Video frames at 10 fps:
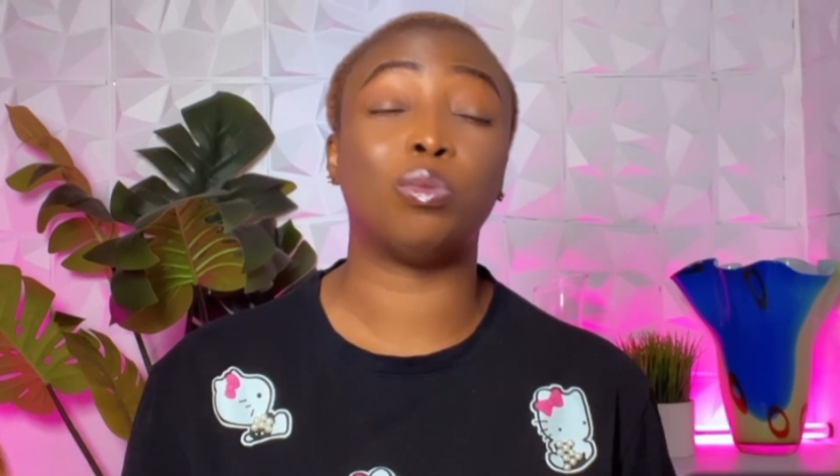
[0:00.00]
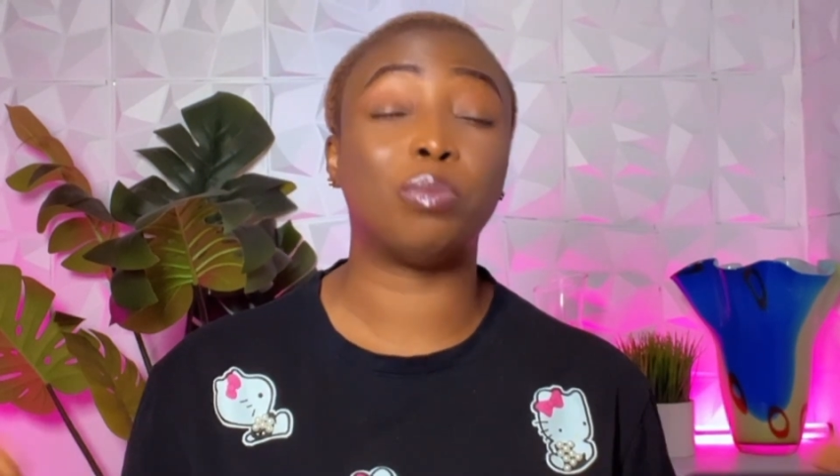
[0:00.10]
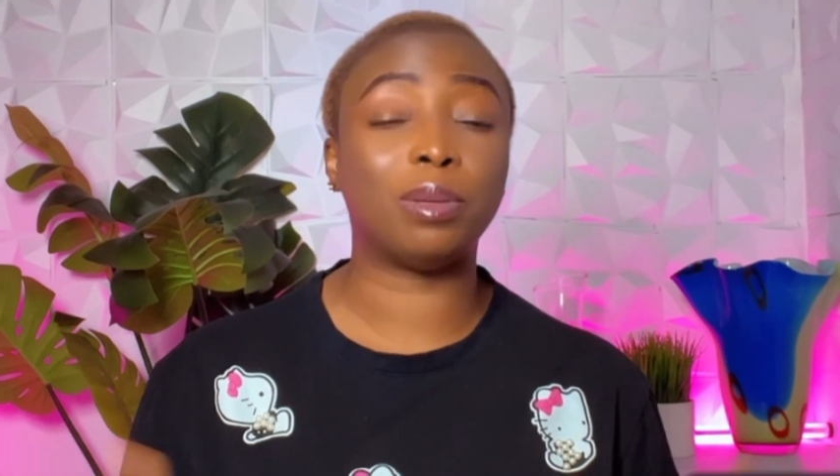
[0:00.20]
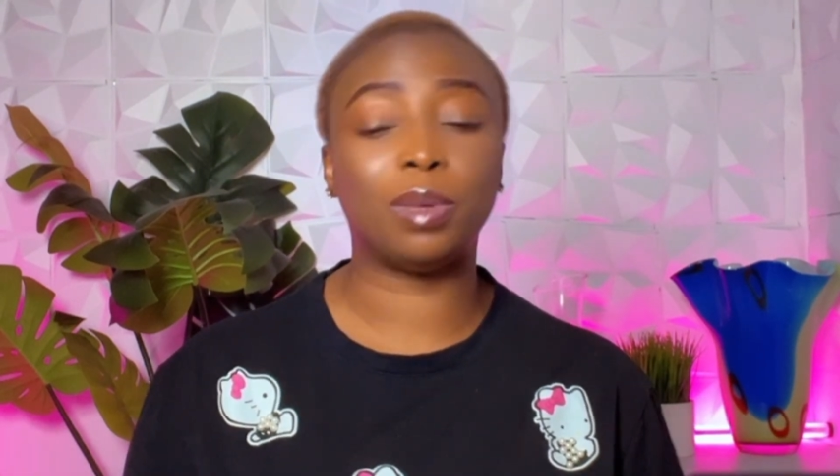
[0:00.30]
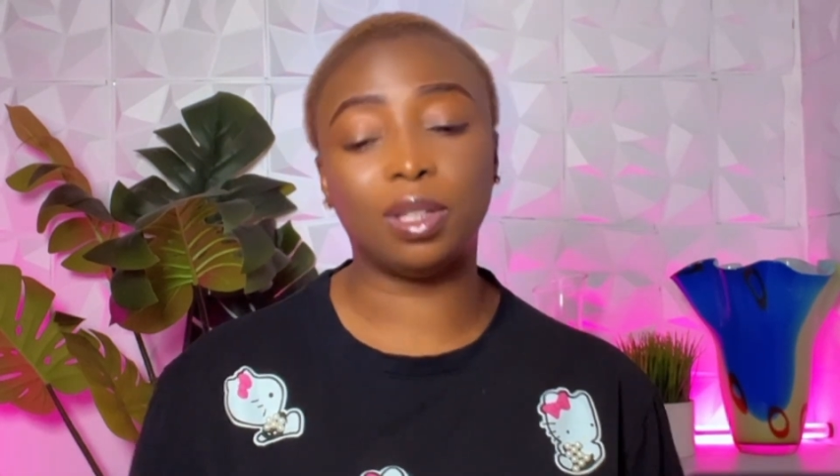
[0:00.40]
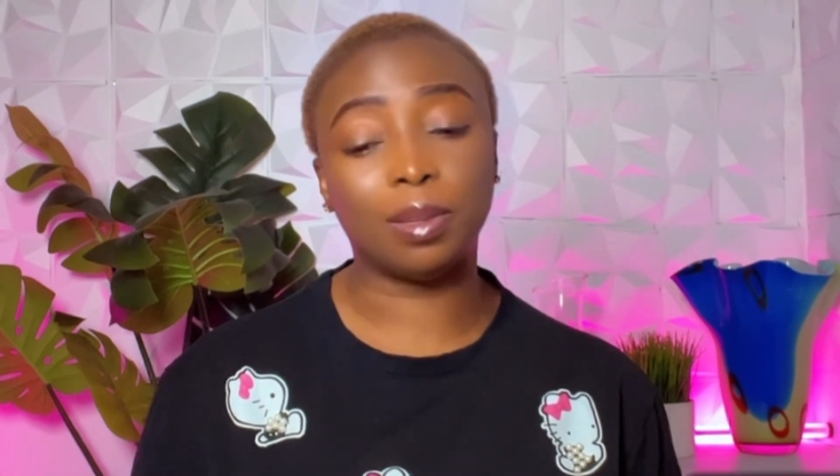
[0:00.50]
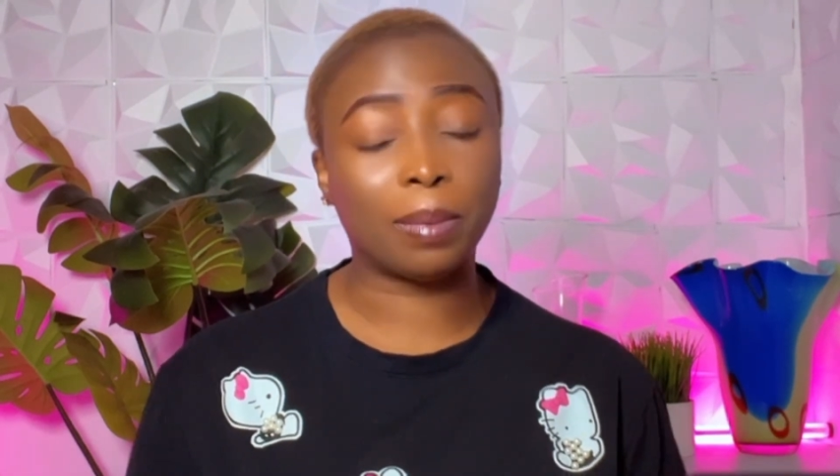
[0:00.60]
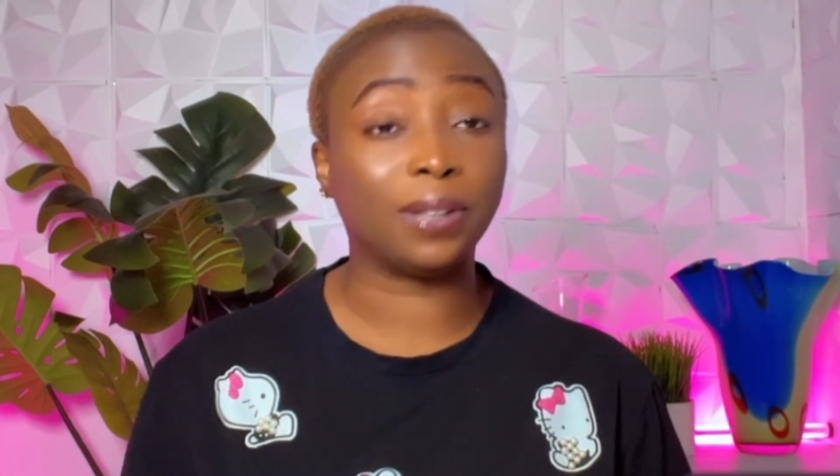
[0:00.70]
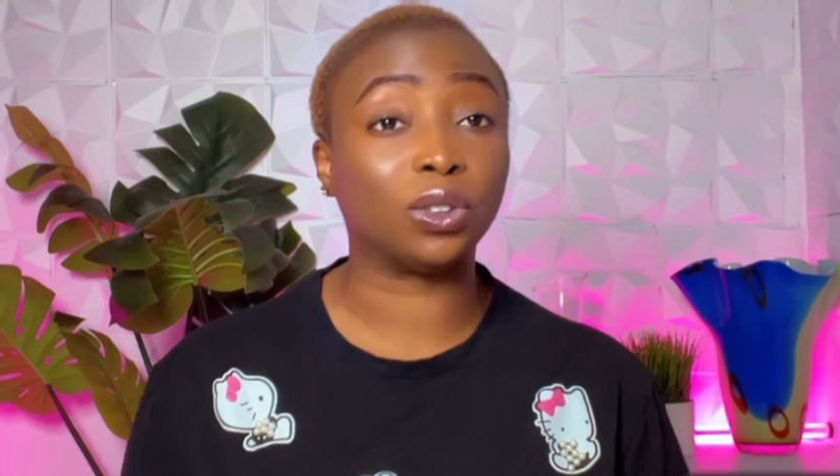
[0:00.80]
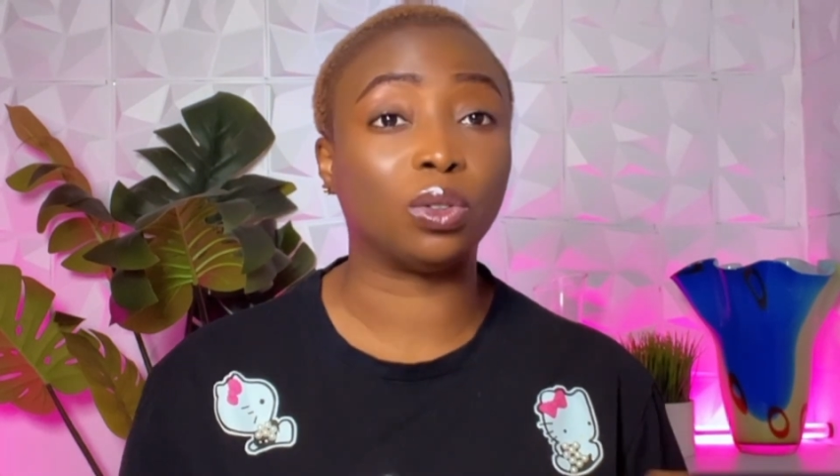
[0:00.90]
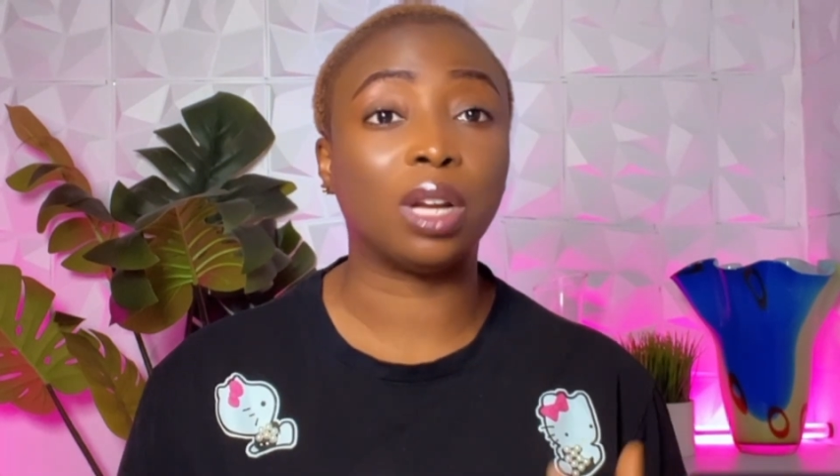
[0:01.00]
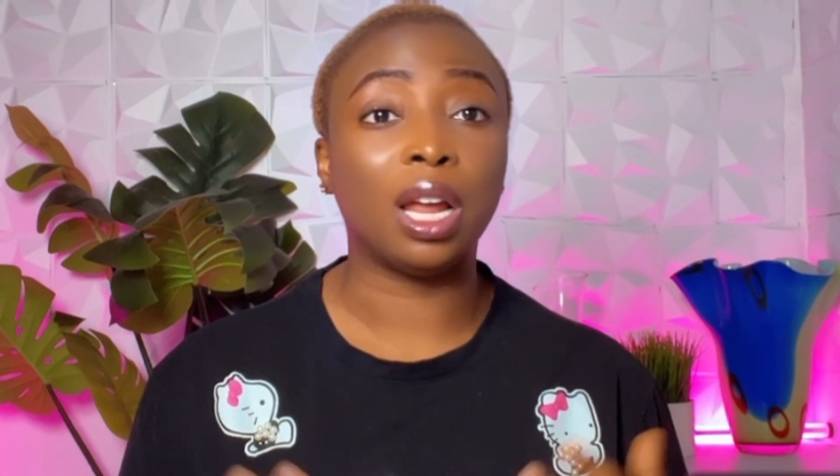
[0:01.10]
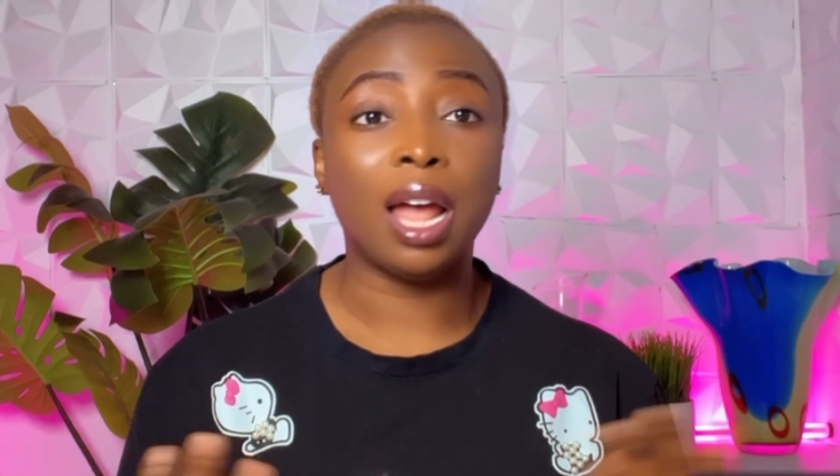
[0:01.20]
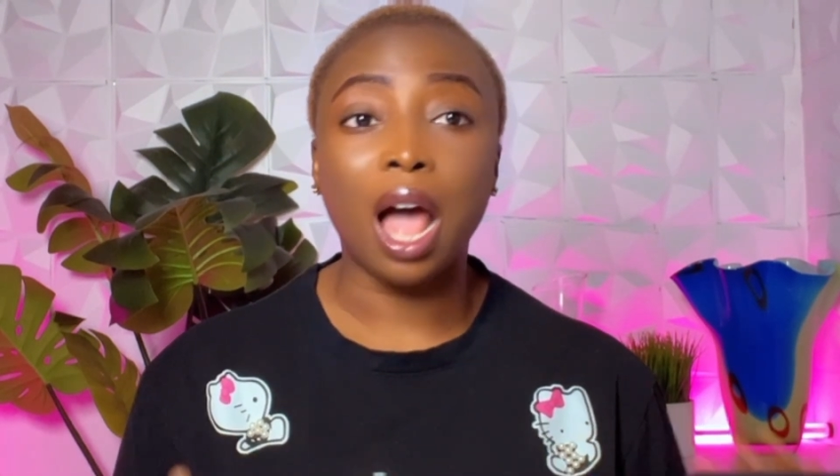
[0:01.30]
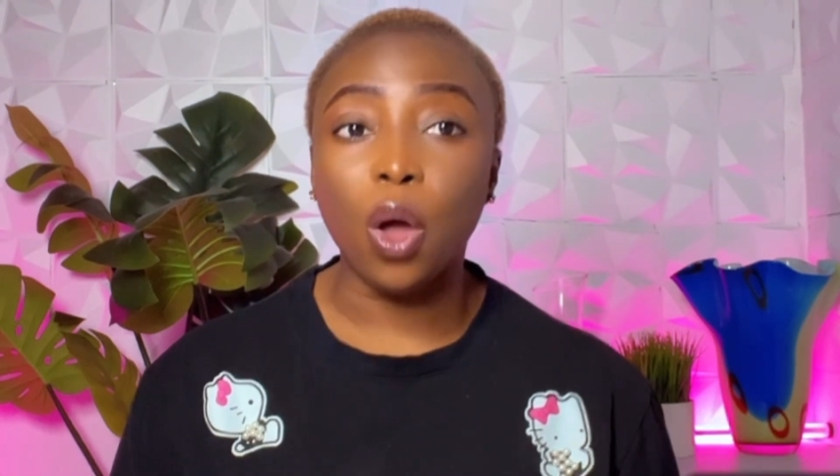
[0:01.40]
maybe it depends on
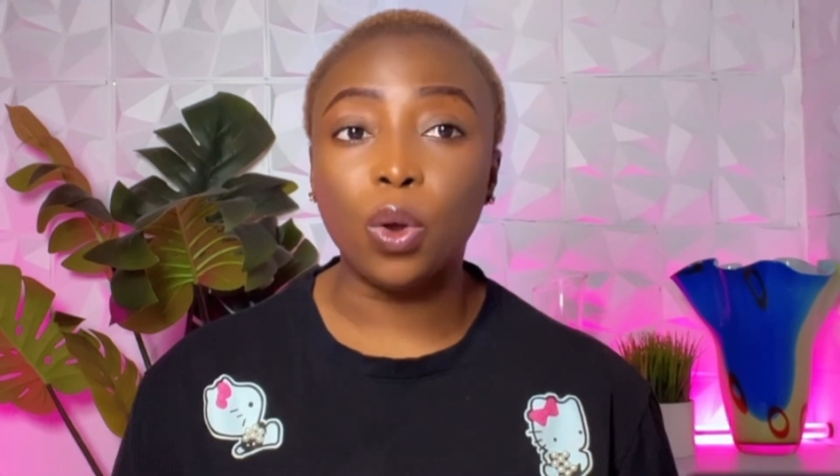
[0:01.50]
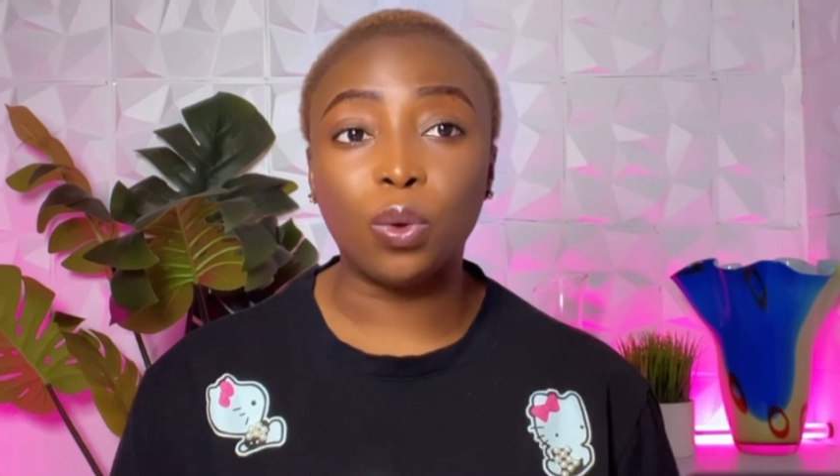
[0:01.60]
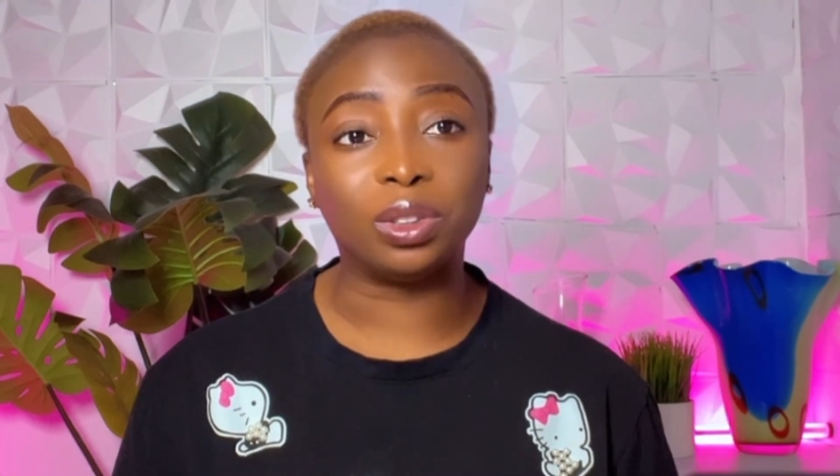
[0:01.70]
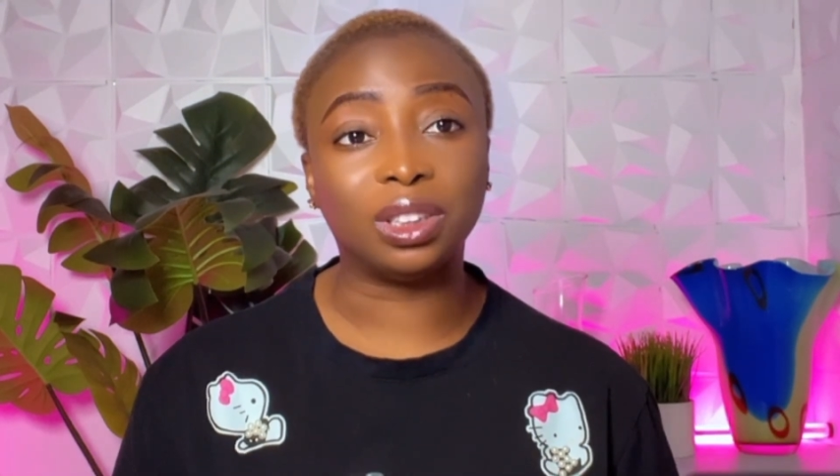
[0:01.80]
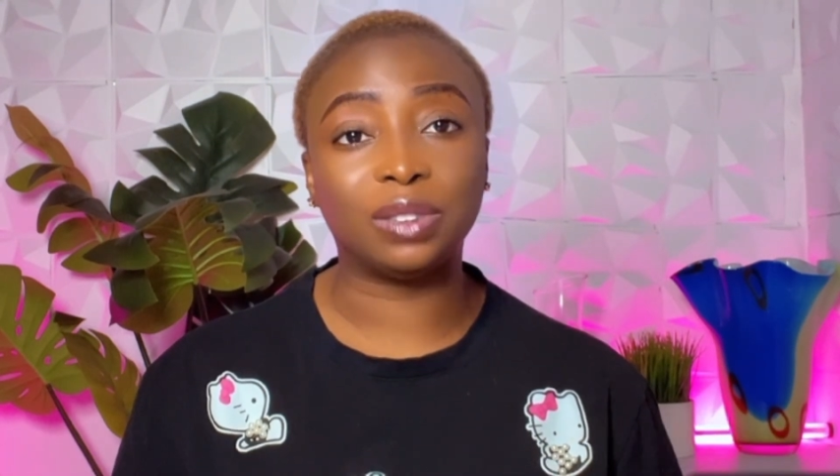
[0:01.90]
how long this